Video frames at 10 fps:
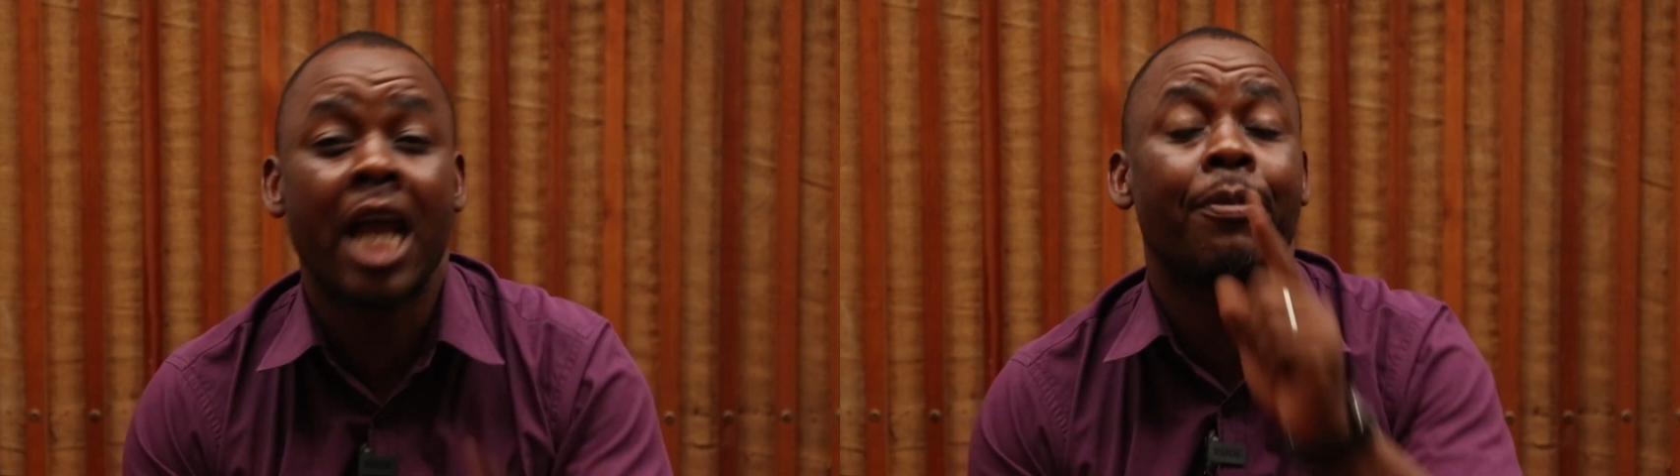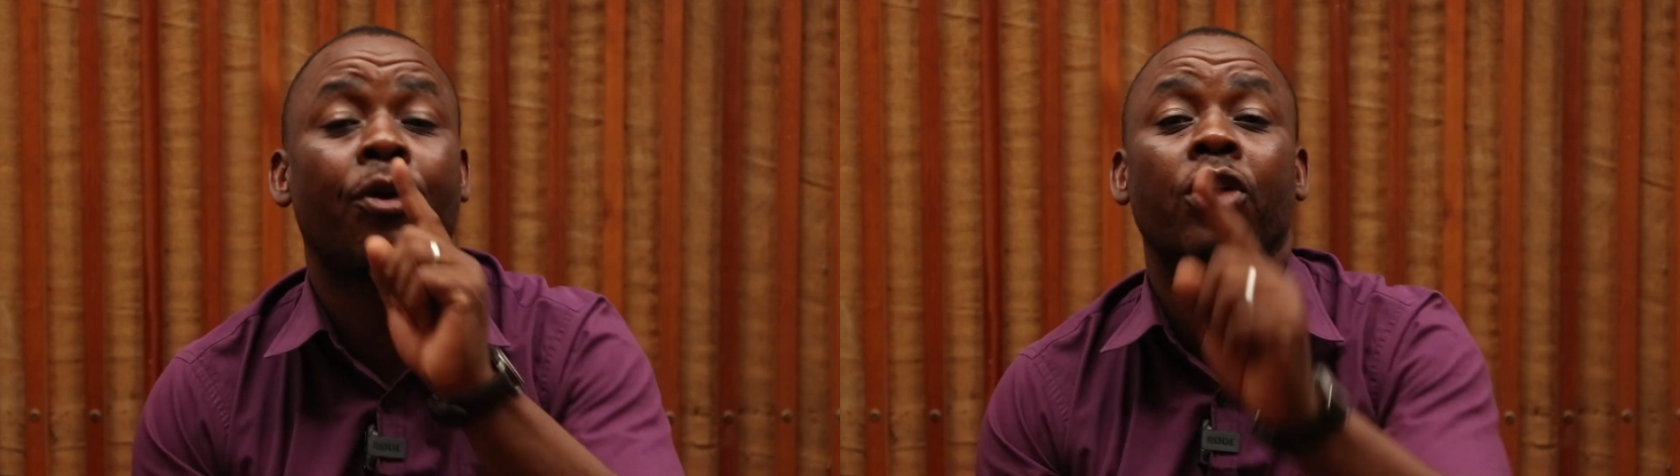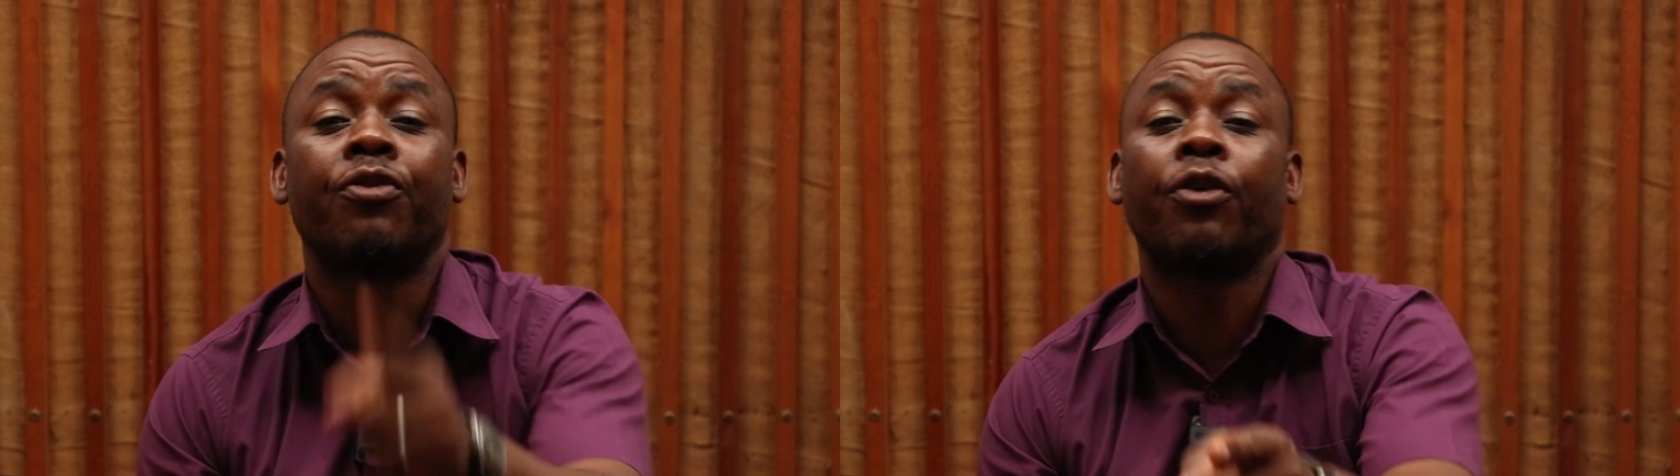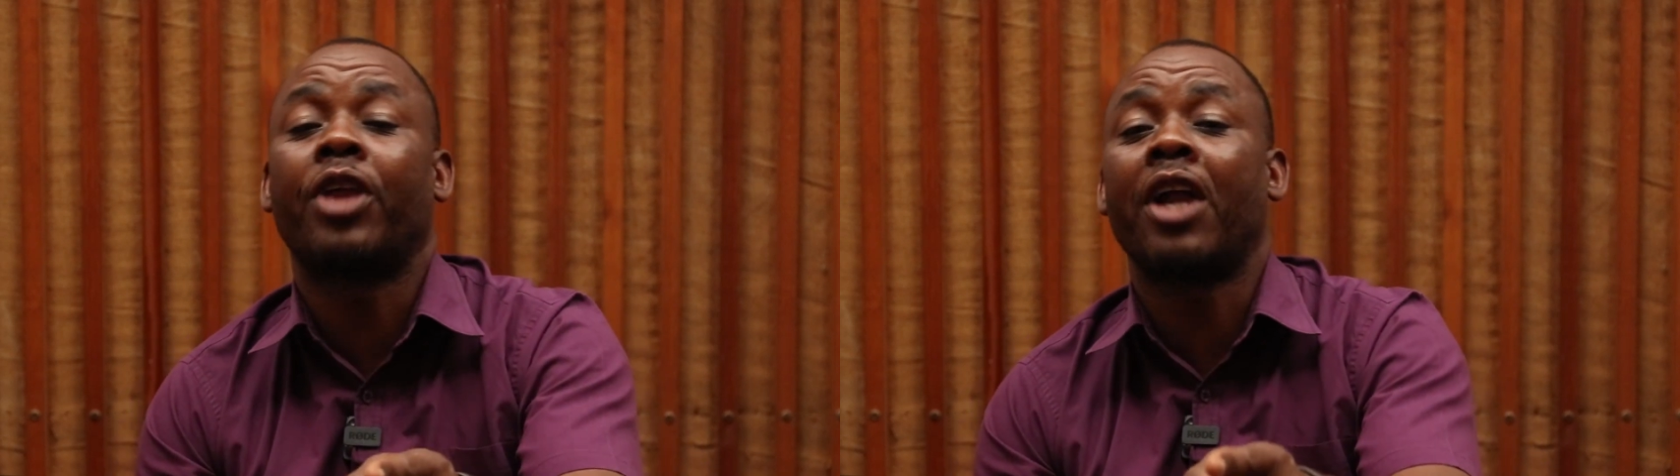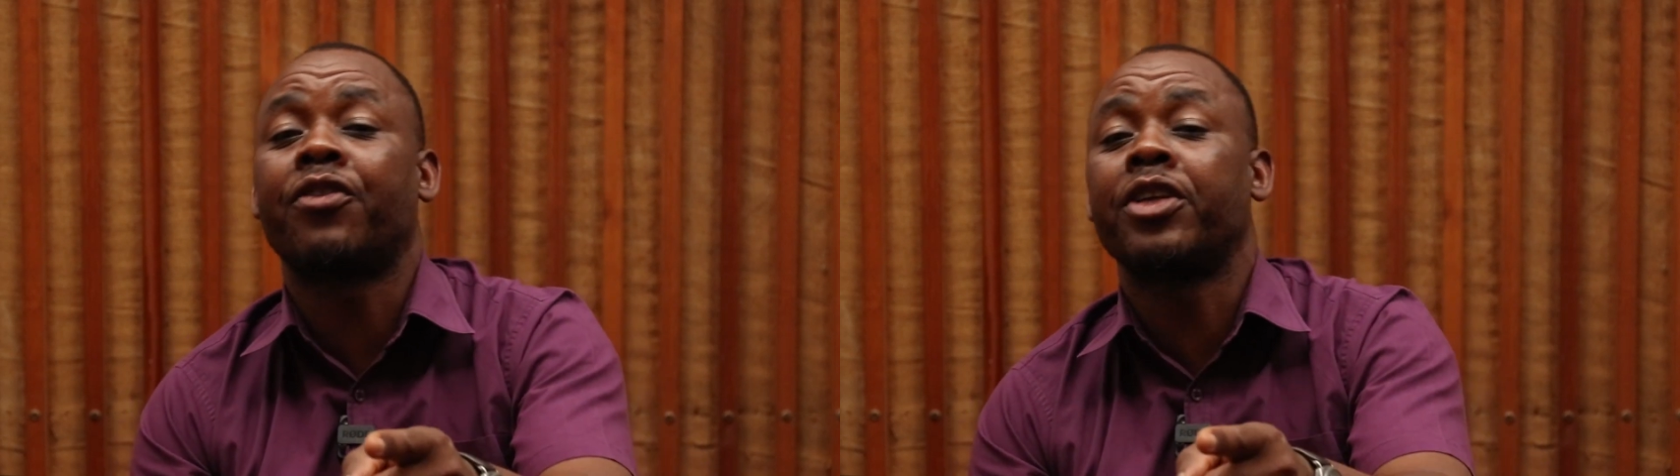And because for
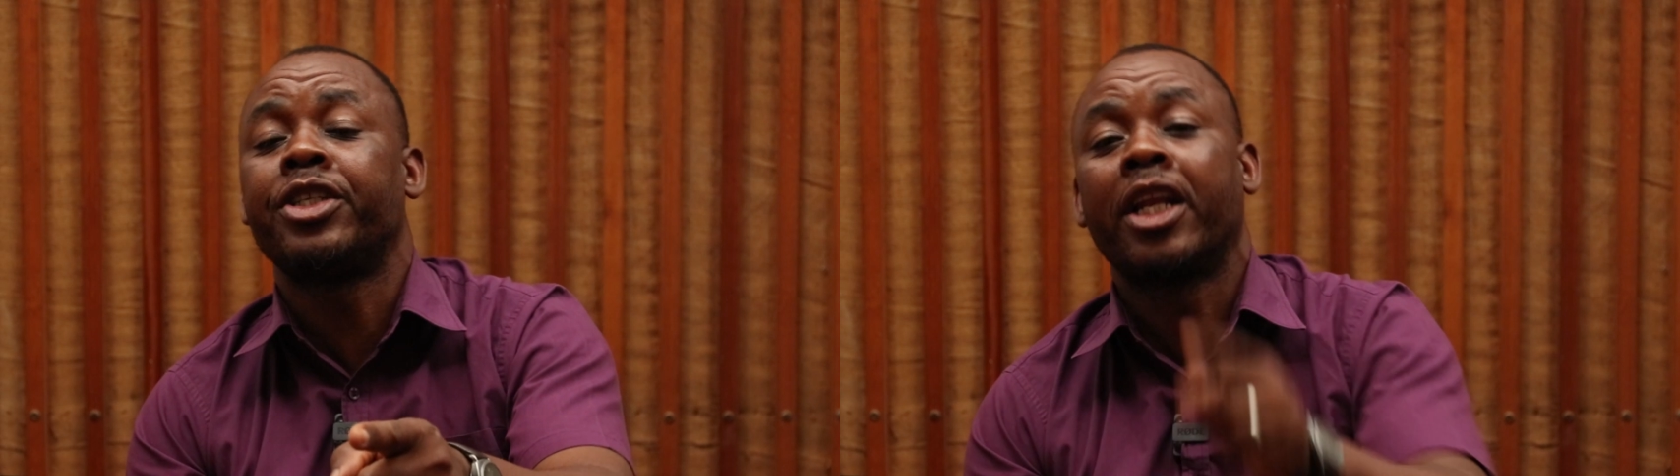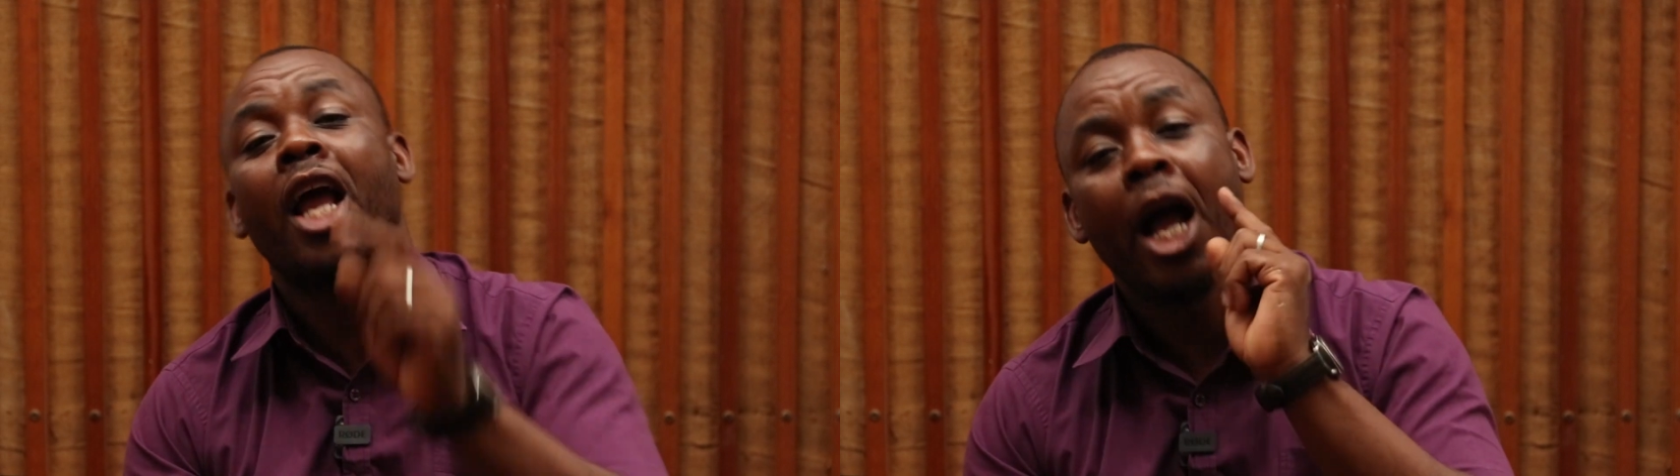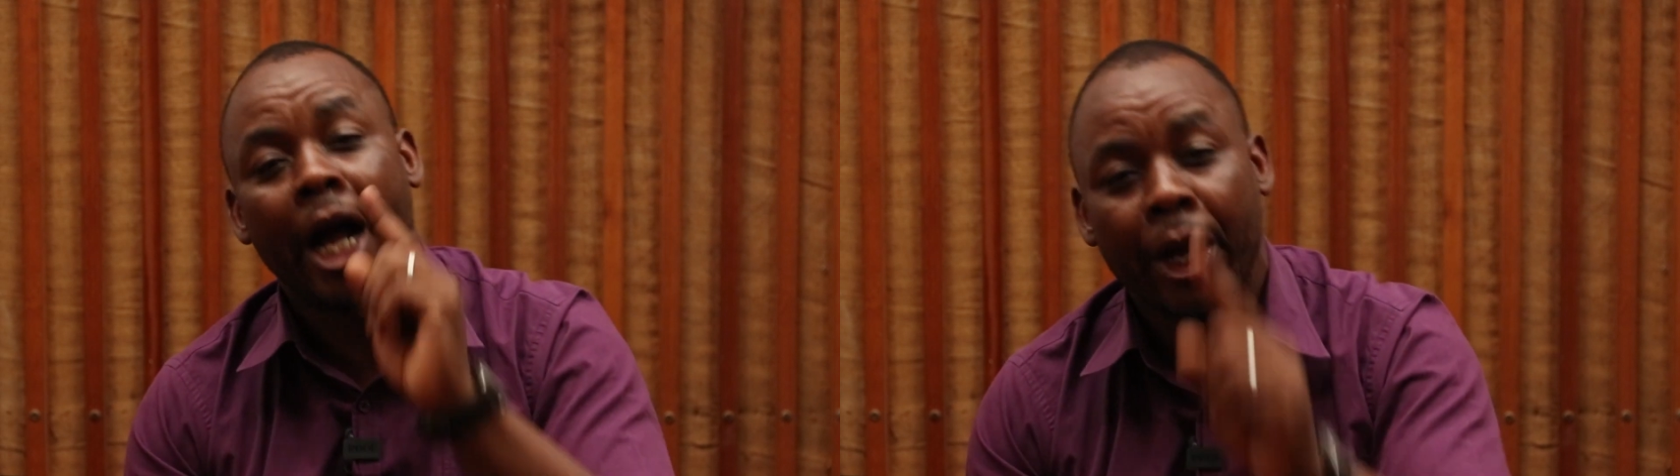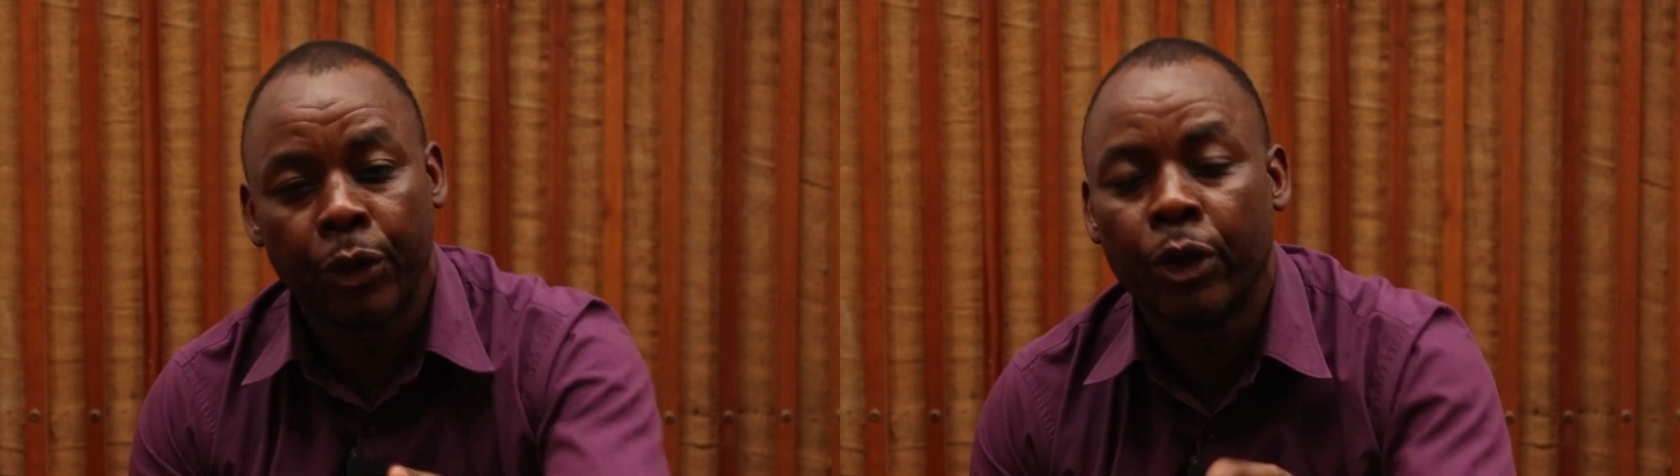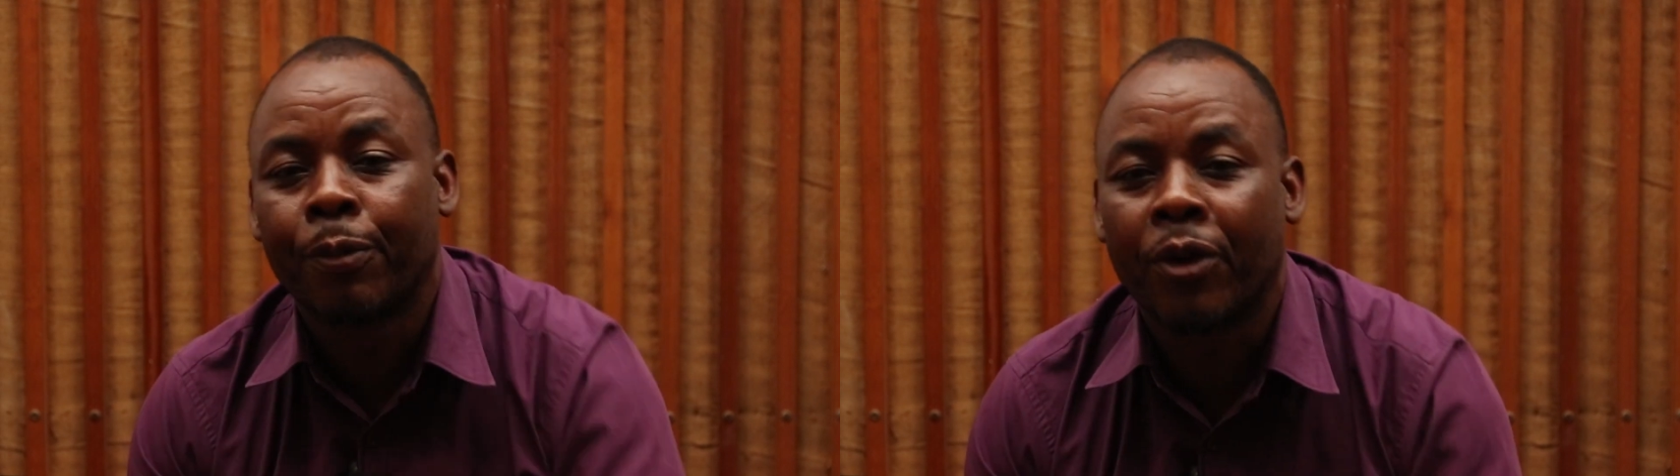that reason, I
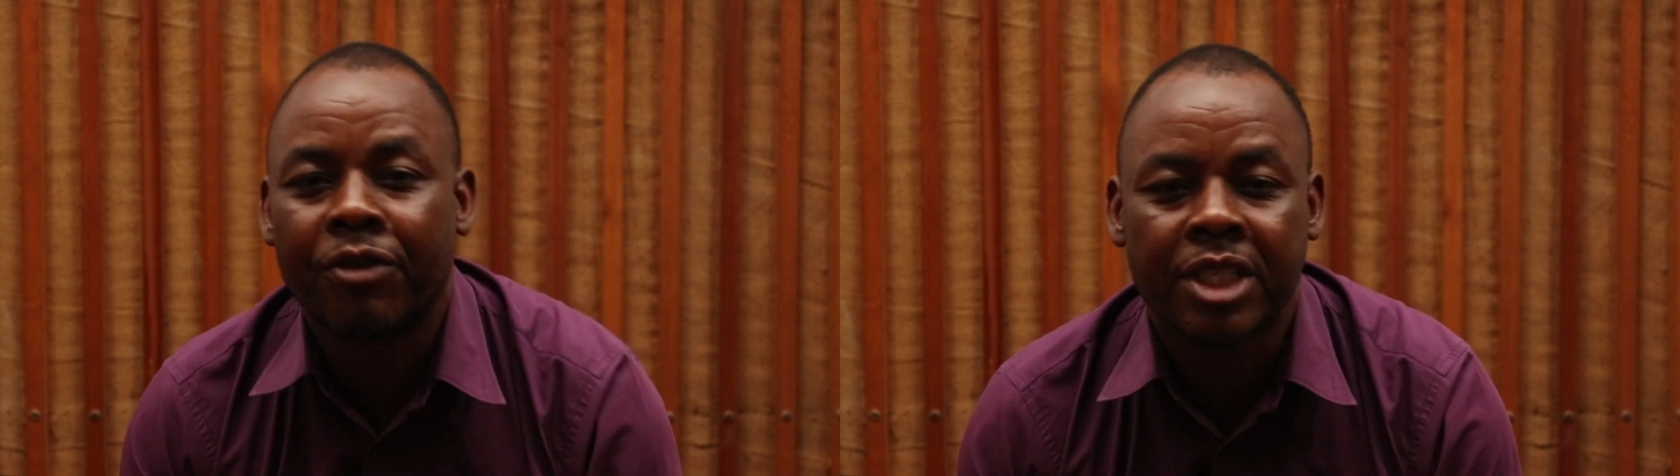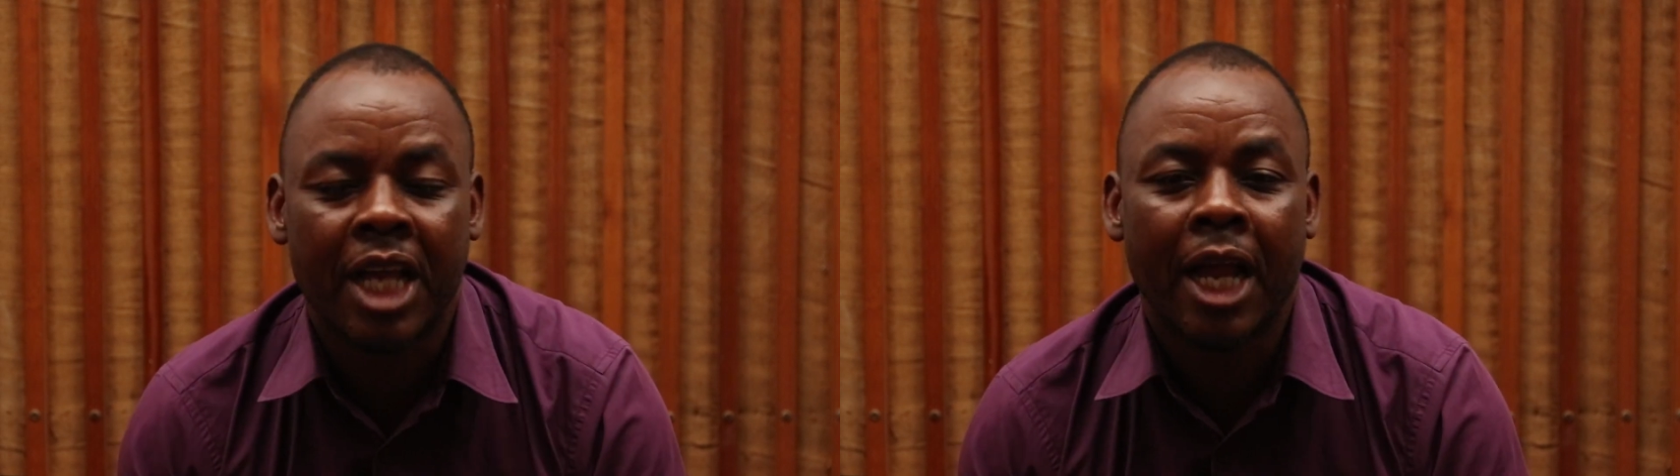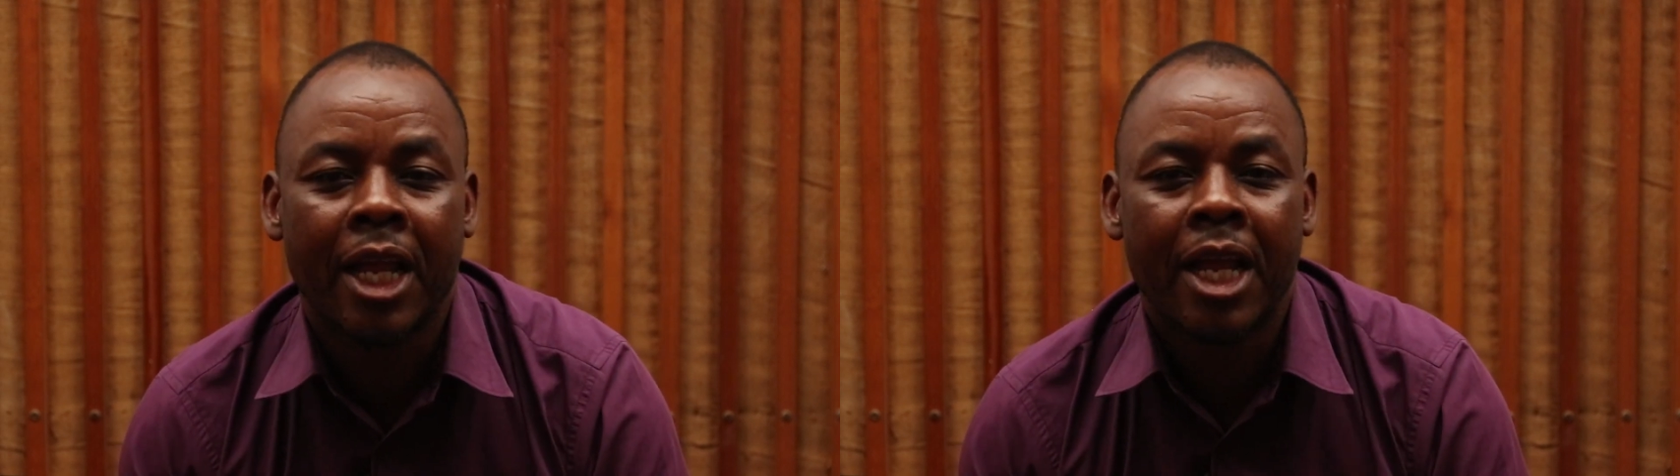will prophesy.